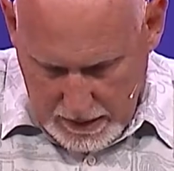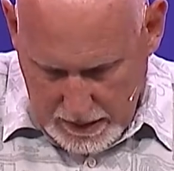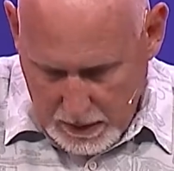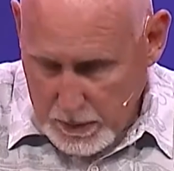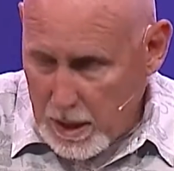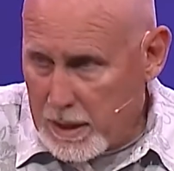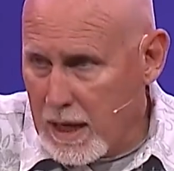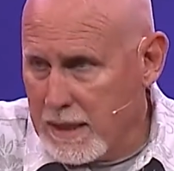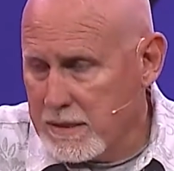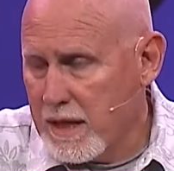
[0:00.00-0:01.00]
Now, in our
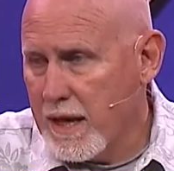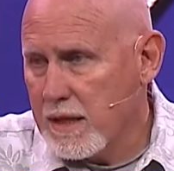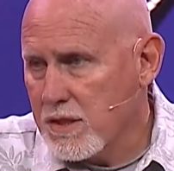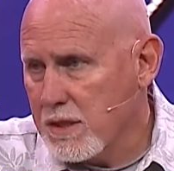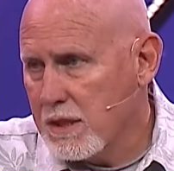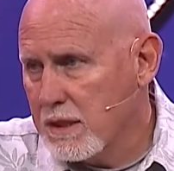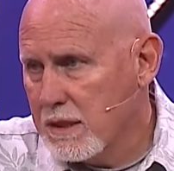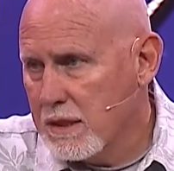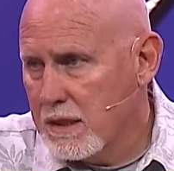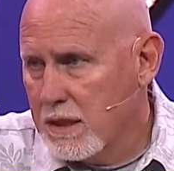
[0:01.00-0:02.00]
context,
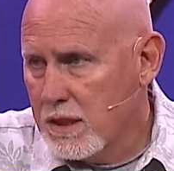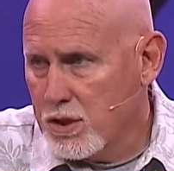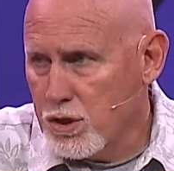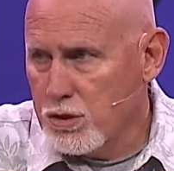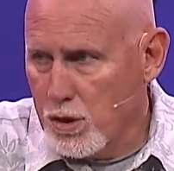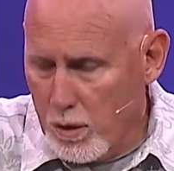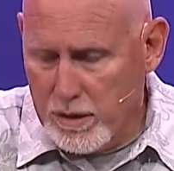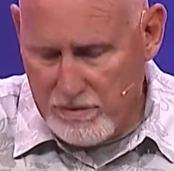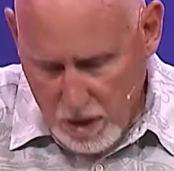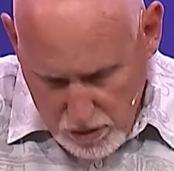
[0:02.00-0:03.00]
should your
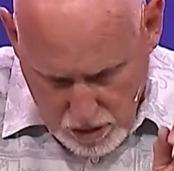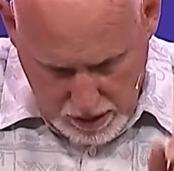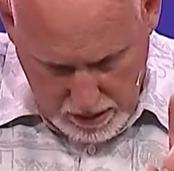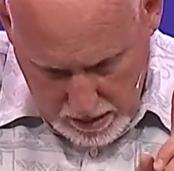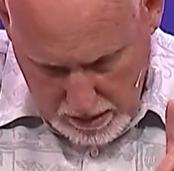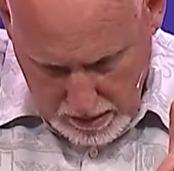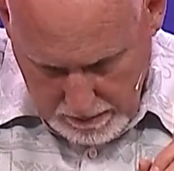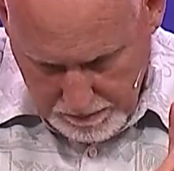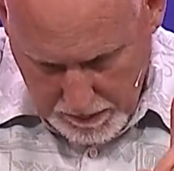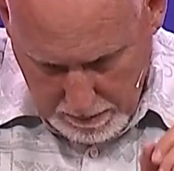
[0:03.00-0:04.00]
devotion
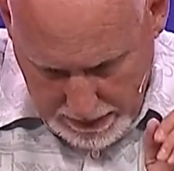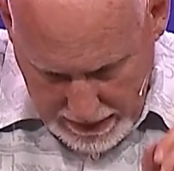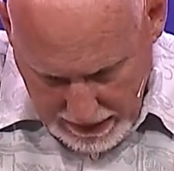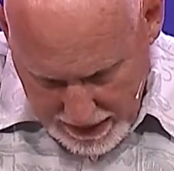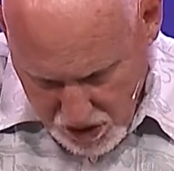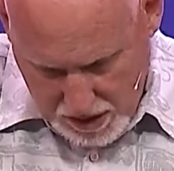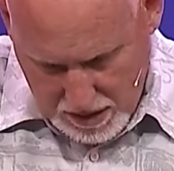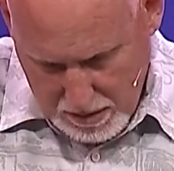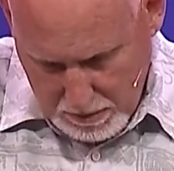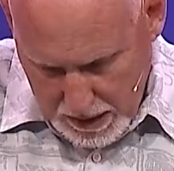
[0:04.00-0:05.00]
be
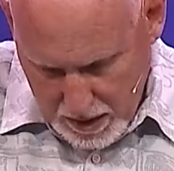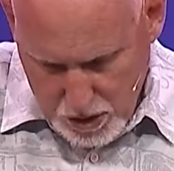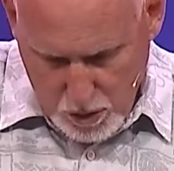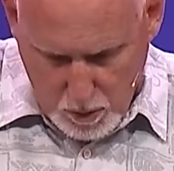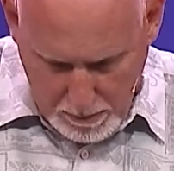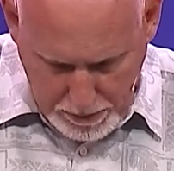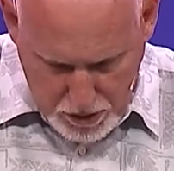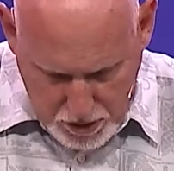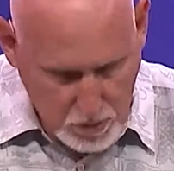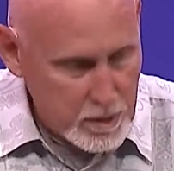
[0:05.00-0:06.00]
lessened because you are
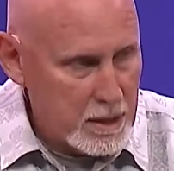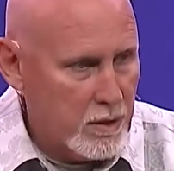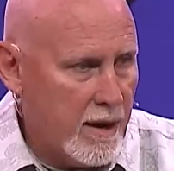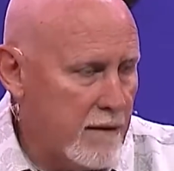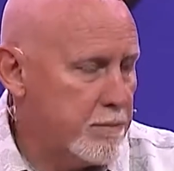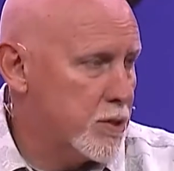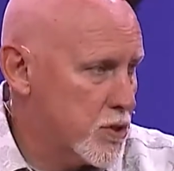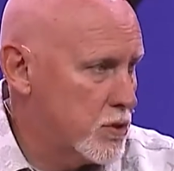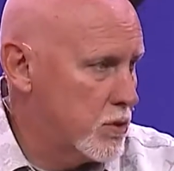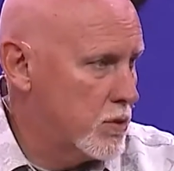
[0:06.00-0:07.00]
pursuing or have
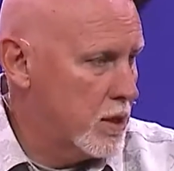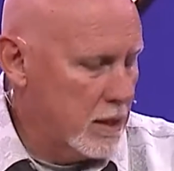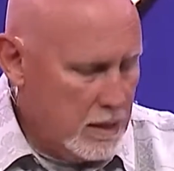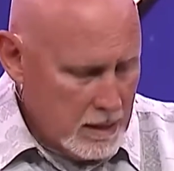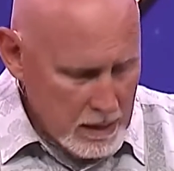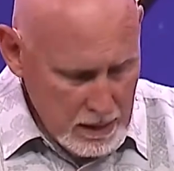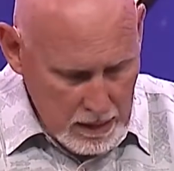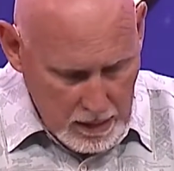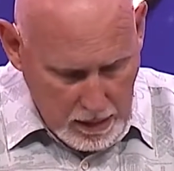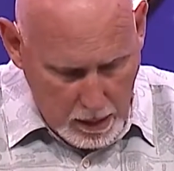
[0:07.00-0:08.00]
pursued
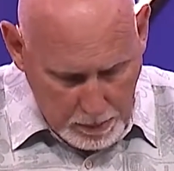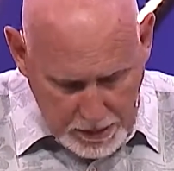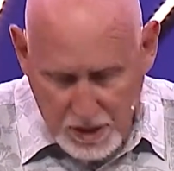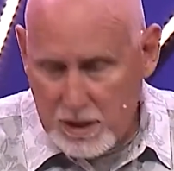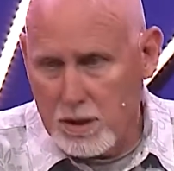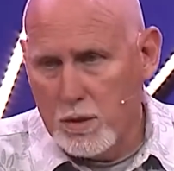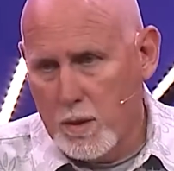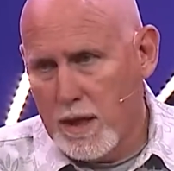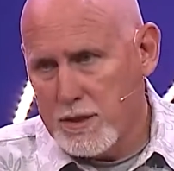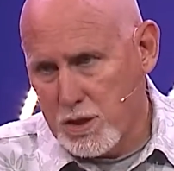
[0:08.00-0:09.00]
a particular
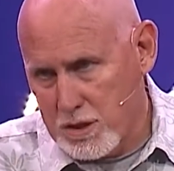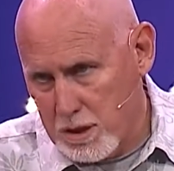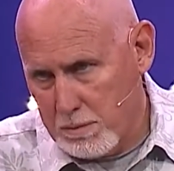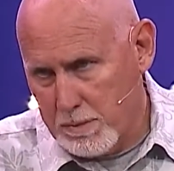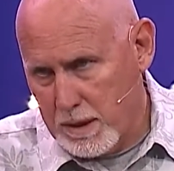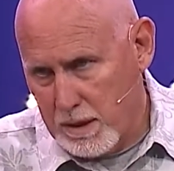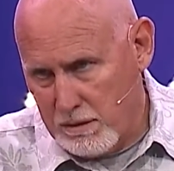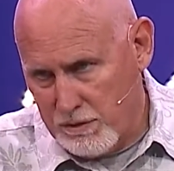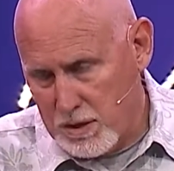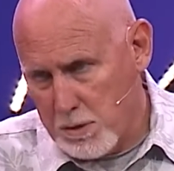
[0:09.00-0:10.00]
relationship?
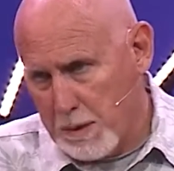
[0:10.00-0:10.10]
If it is